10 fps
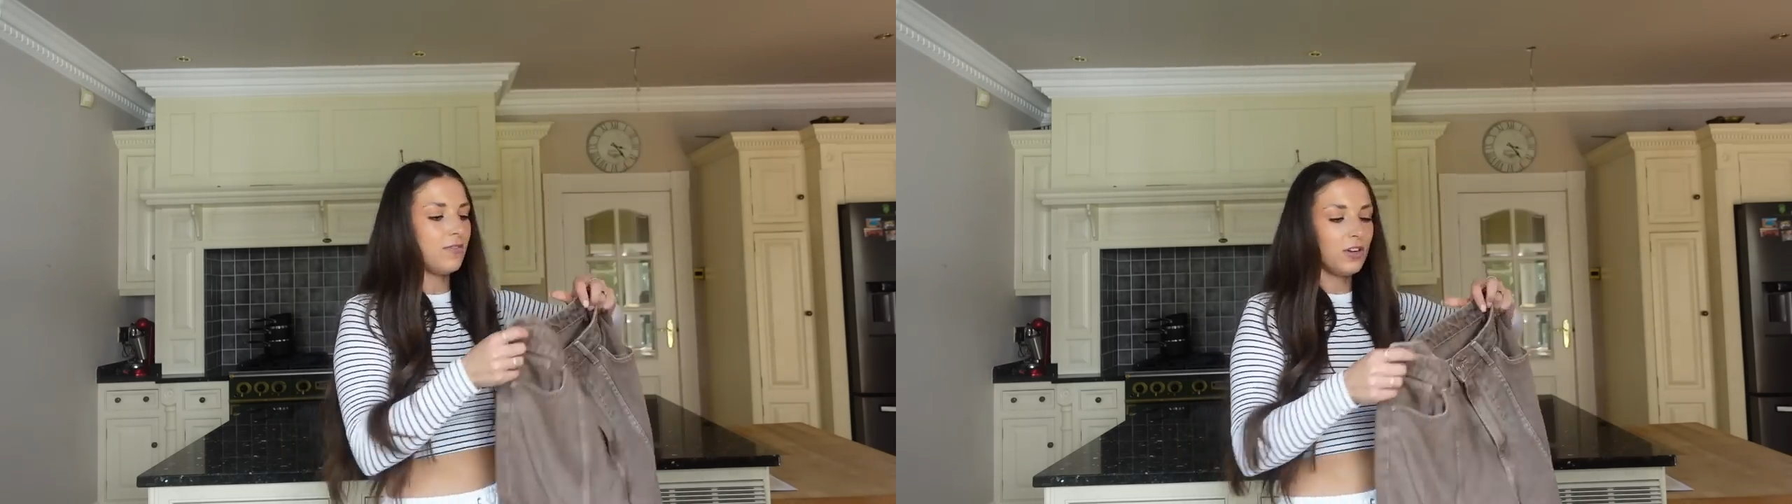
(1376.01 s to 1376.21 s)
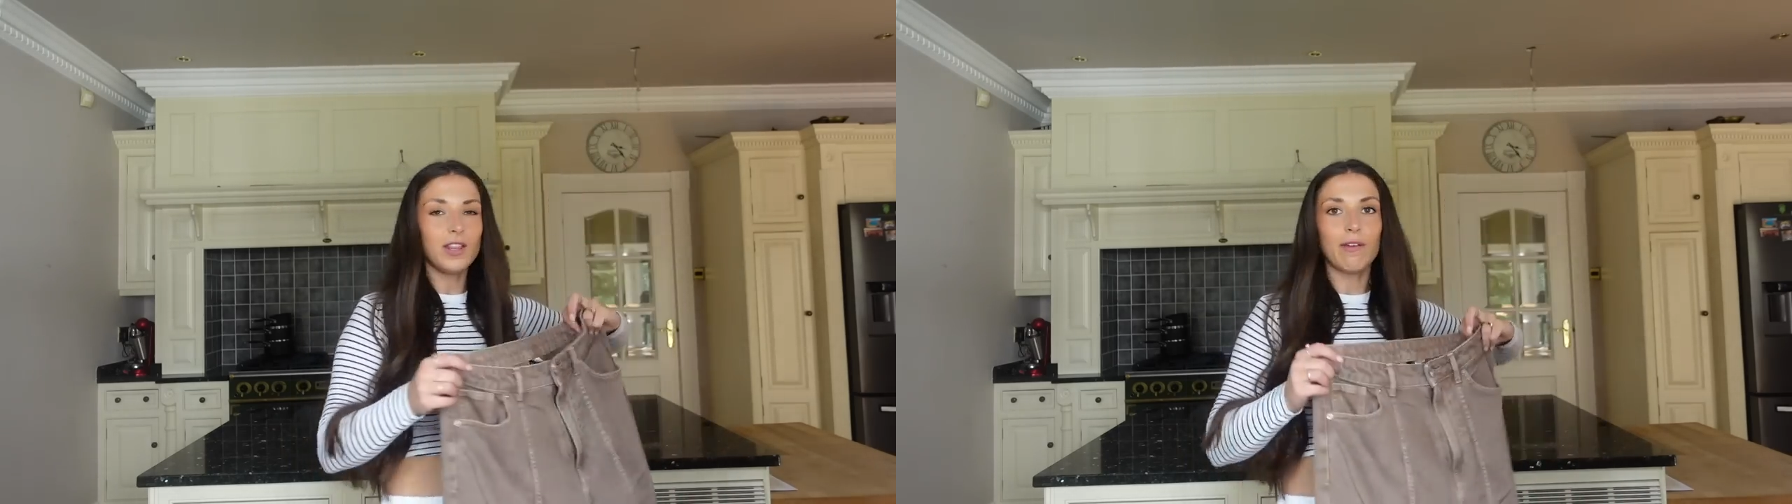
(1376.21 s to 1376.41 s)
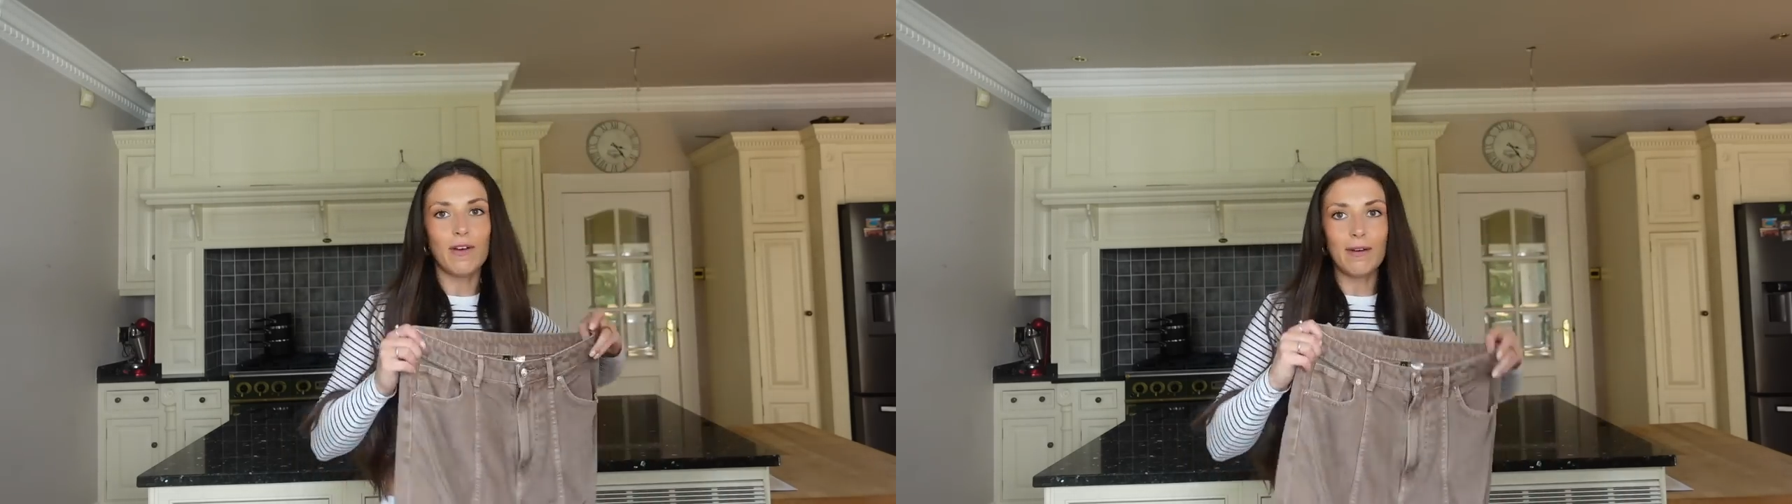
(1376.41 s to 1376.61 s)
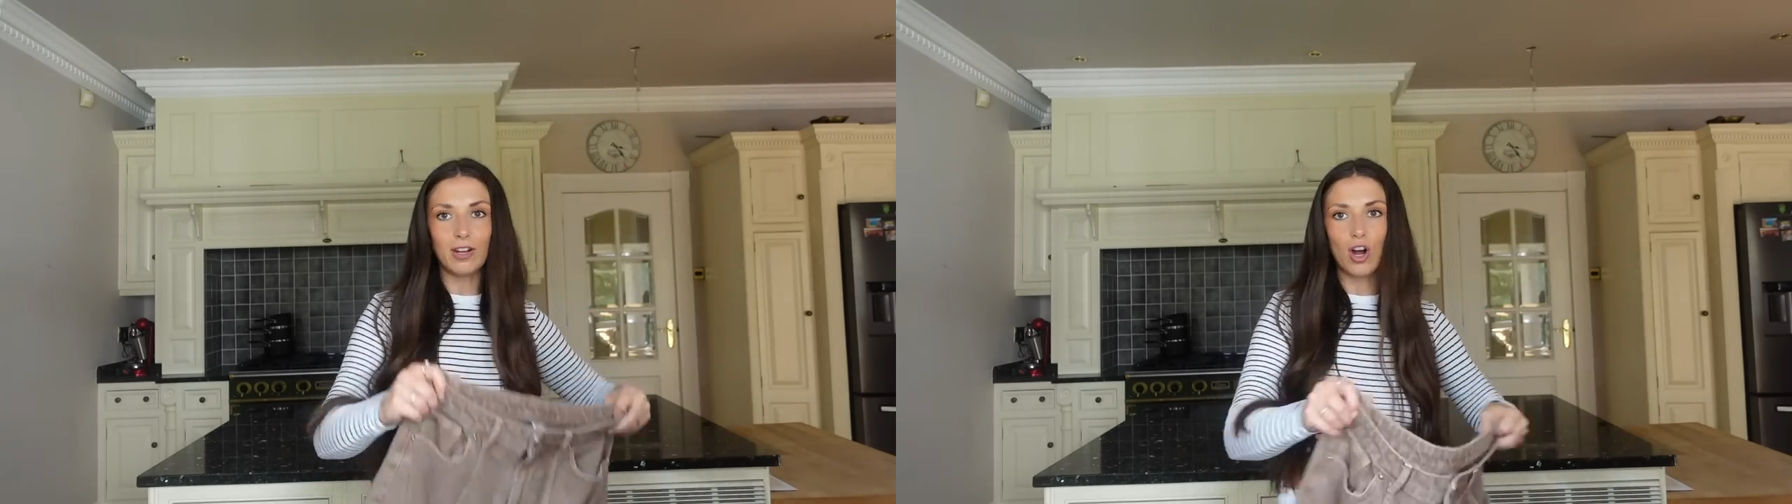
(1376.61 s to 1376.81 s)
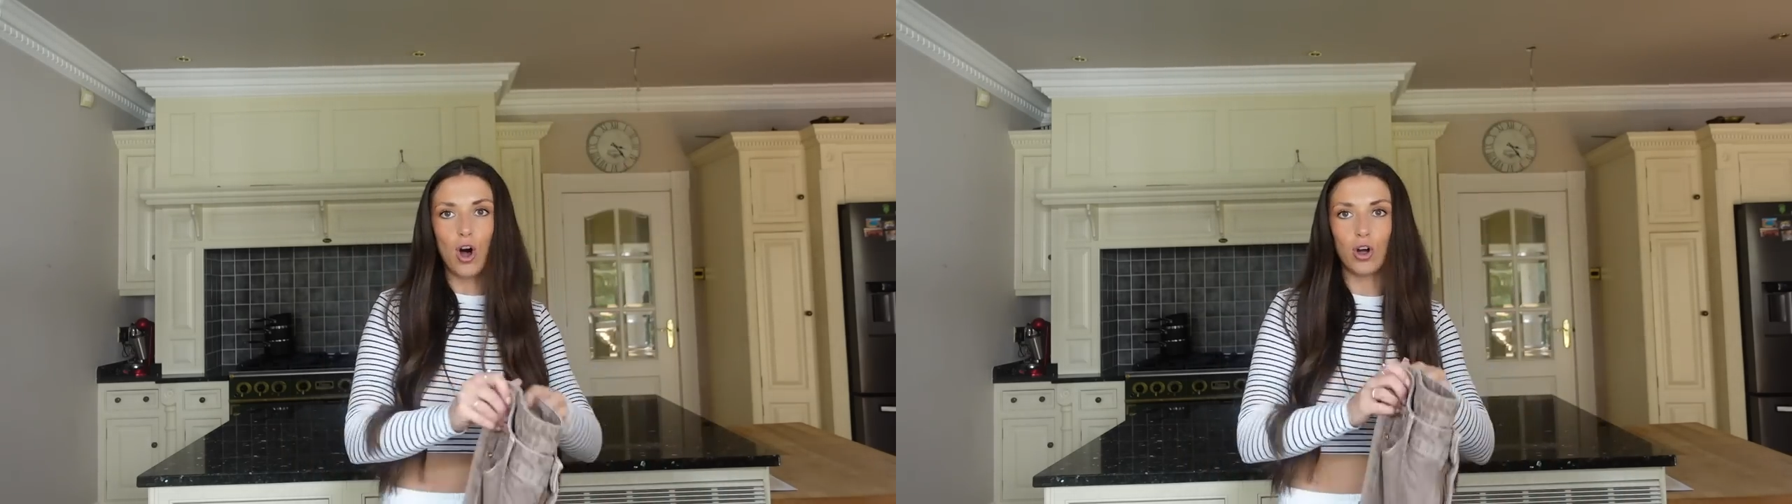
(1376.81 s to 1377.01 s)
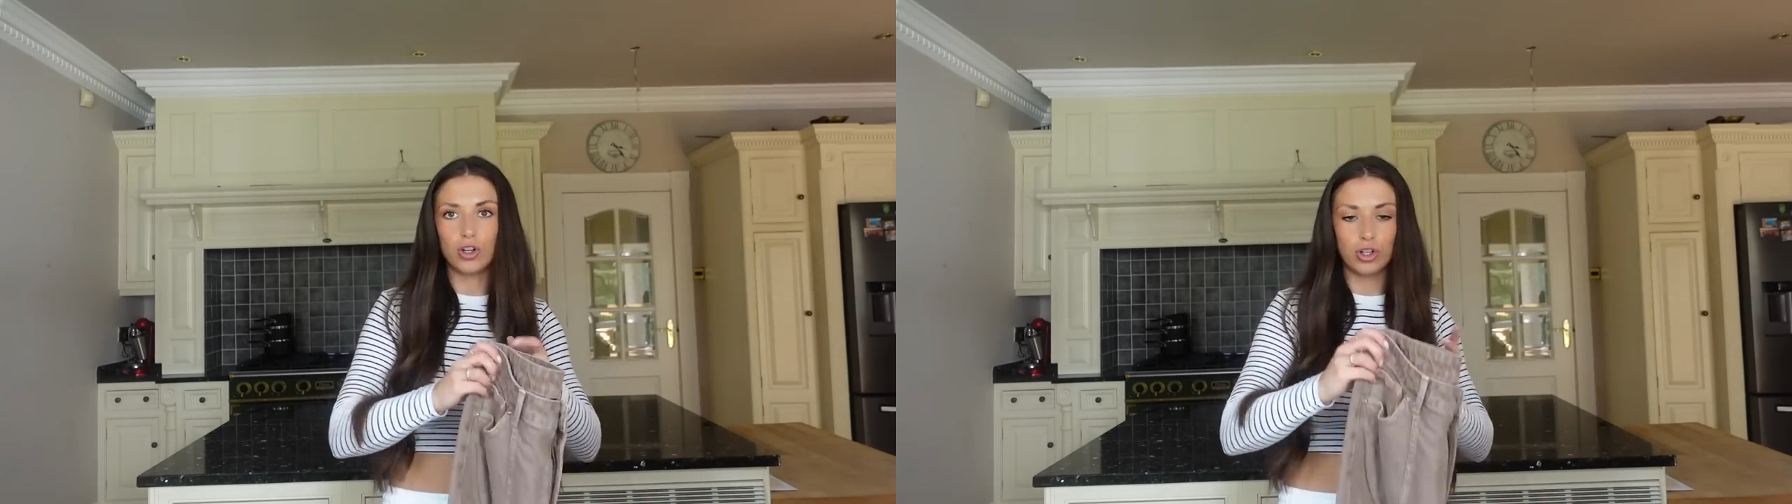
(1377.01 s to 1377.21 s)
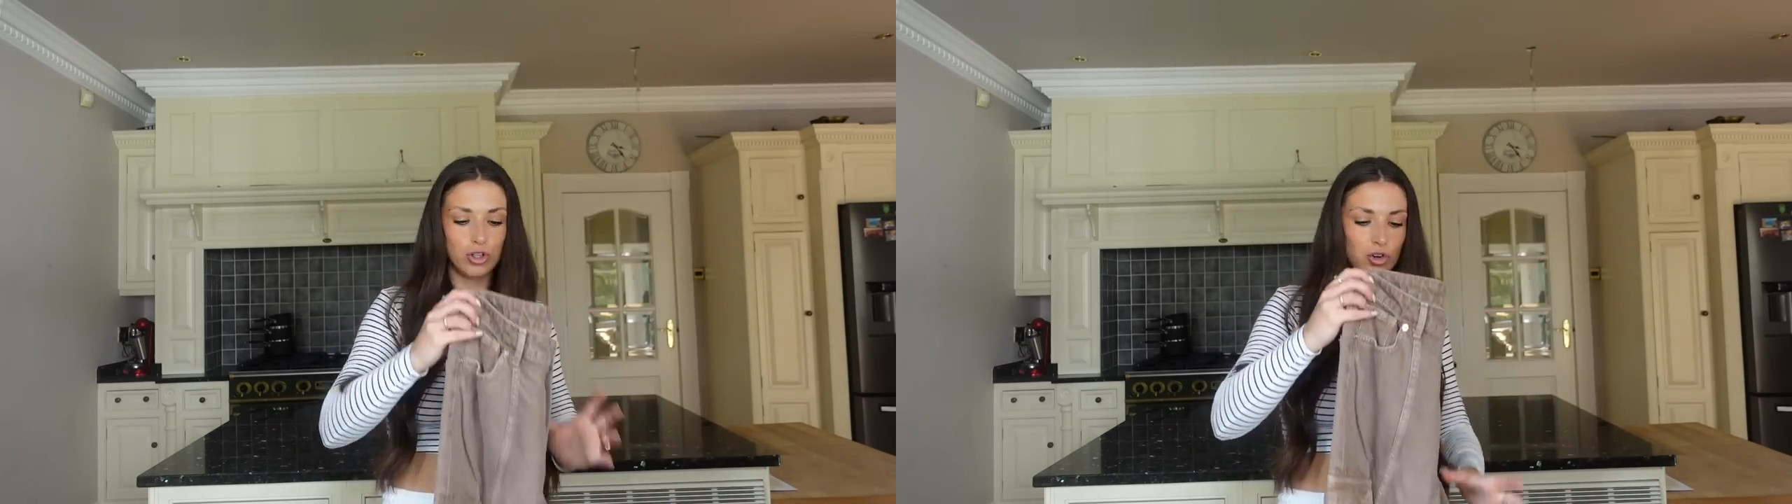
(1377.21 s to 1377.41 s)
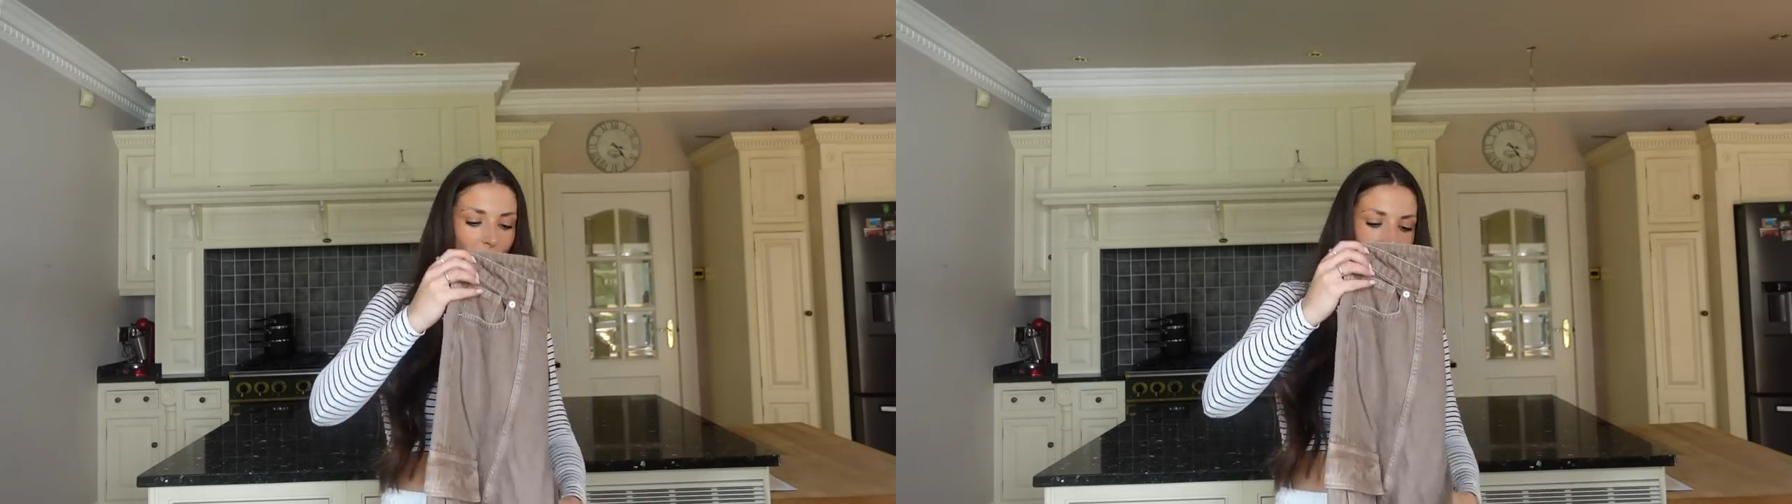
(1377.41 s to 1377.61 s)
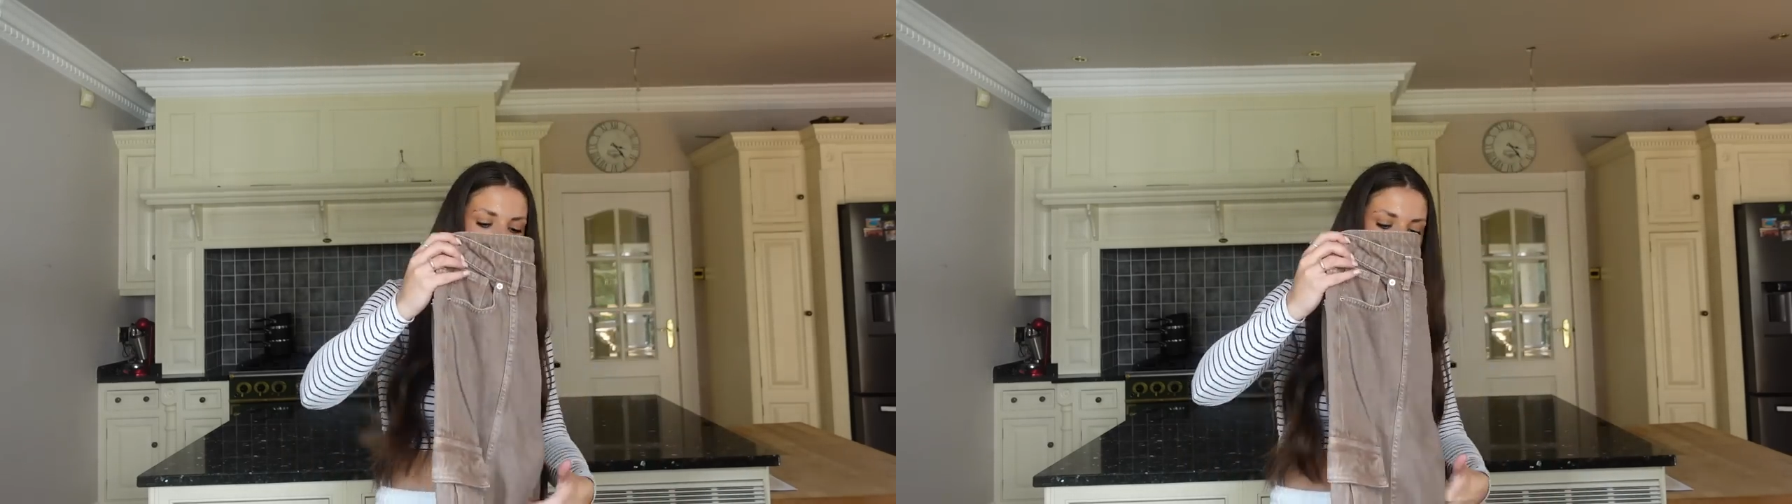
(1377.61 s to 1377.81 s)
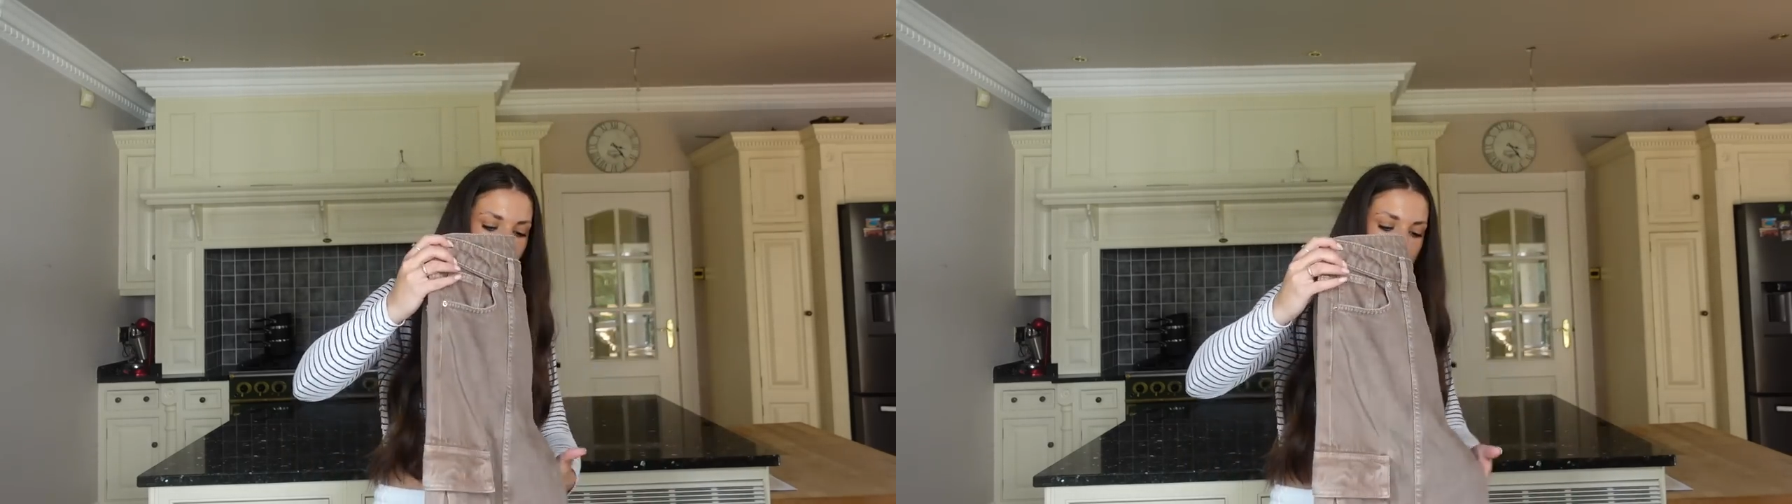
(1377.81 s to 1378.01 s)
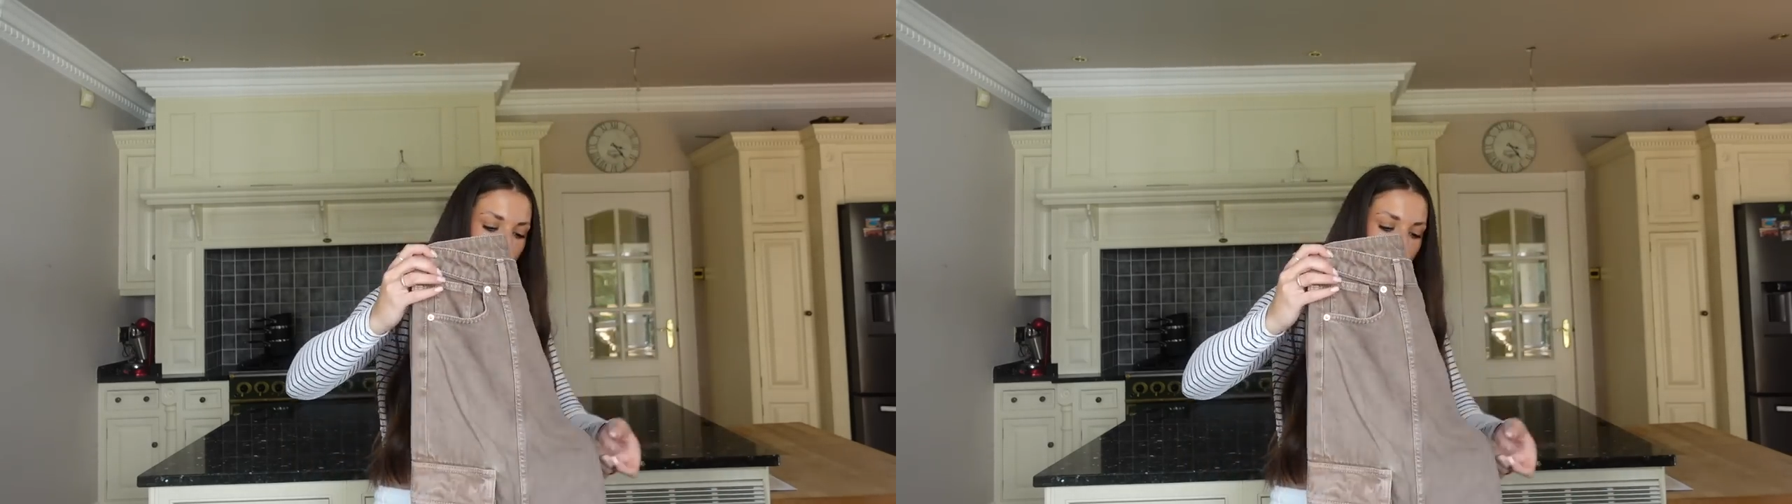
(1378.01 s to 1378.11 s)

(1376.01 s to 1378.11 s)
I feel like they're very on trend.